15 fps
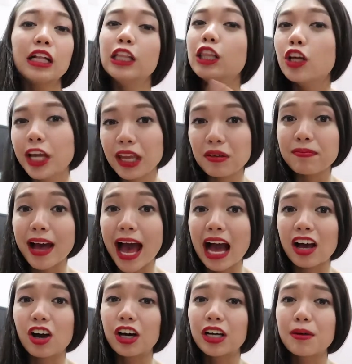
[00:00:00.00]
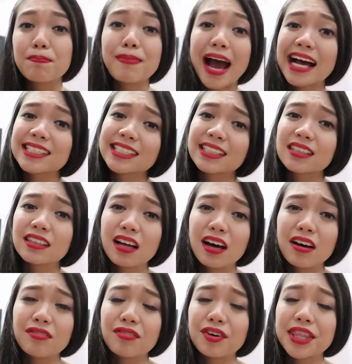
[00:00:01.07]
looking back on a past
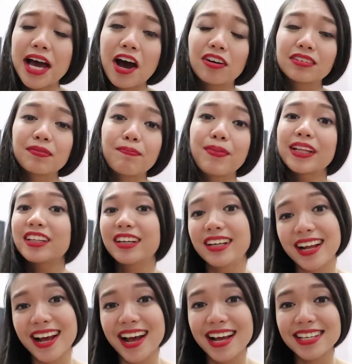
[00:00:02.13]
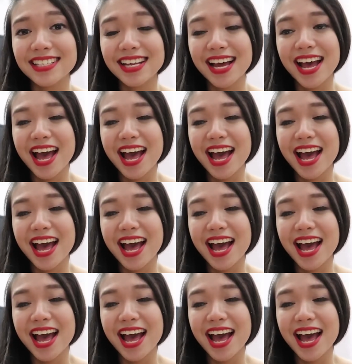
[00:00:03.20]
love without bitterness